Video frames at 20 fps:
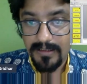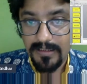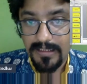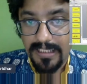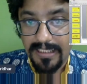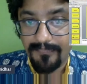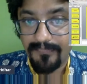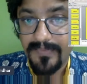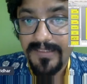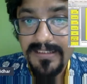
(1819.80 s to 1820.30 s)

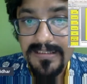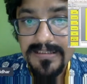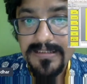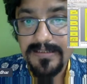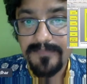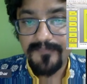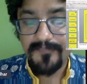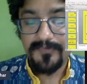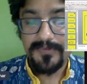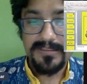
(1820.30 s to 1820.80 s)
And this
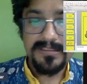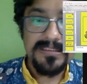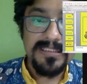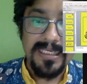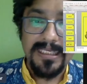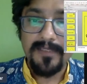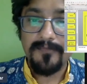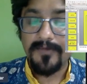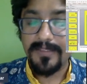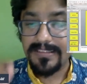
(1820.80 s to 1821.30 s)

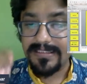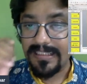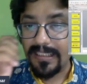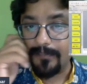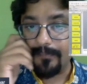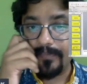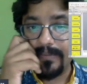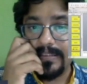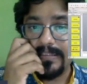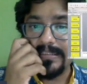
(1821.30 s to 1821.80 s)
slide, for
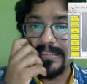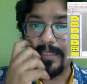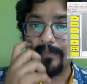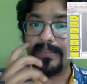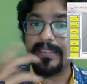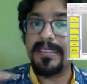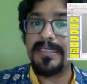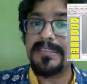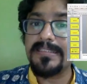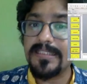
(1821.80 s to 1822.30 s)
example,
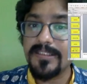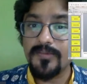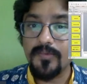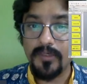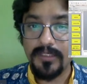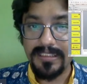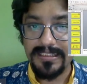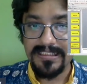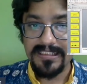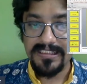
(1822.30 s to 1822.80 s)
summarizes what
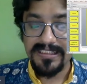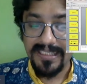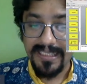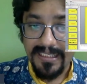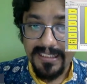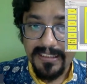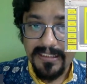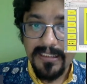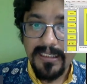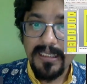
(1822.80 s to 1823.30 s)
I
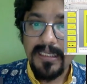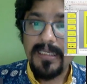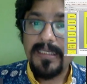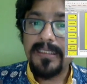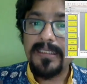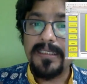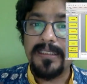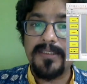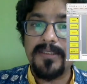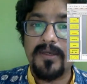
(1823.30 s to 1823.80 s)
shared.
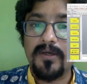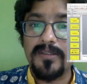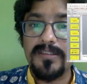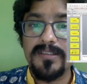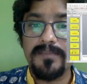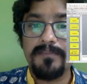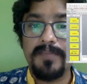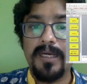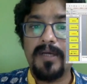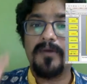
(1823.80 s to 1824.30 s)
It talks
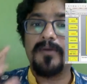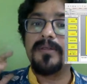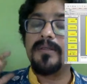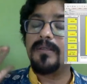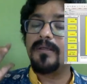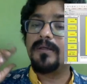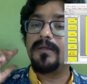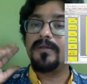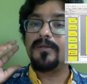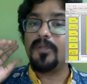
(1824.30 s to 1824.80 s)
about
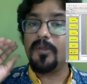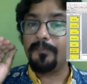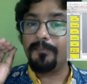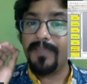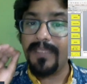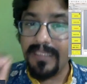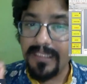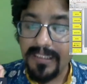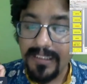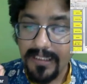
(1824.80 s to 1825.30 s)
your
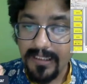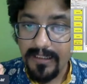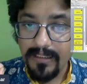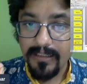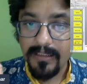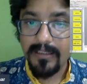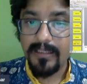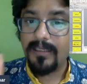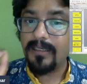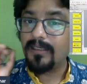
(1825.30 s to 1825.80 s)
beginning,
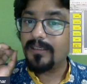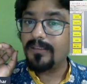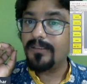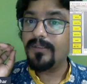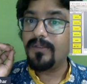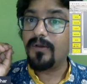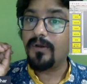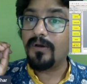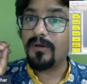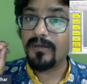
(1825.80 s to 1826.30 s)

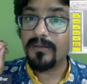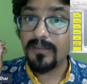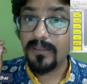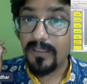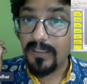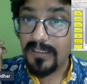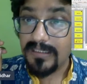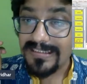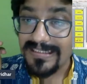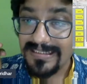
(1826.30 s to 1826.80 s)
your
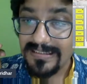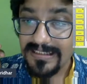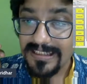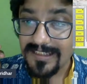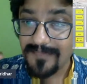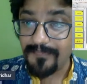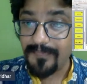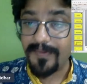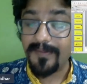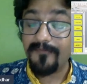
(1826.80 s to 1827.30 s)

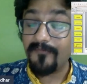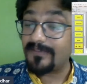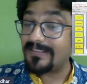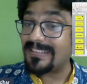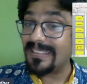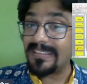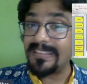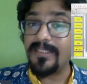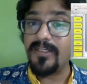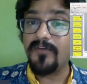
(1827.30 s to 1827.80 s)

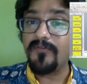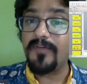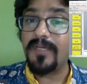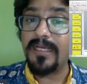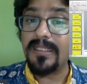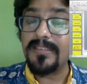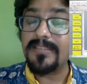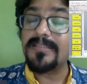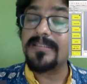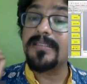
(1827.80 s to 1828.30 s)
setting of your
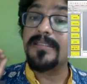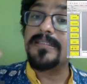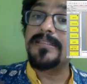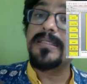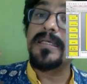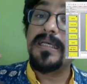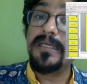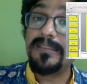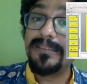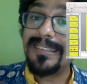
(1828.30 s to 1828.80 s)
answers,
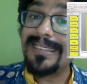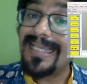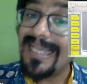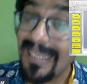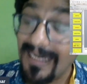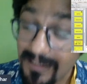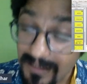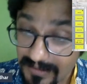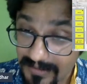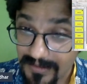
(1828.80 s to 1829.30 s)
the
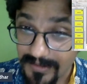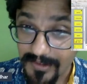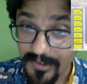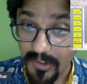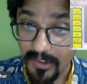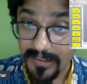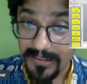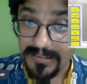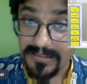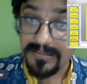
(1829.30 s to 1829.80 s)
characters in the
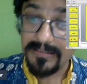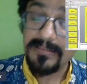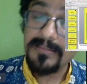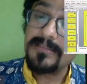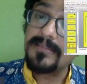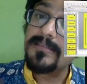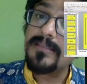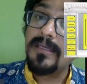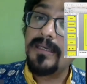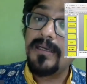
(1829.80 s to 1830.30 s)
answers,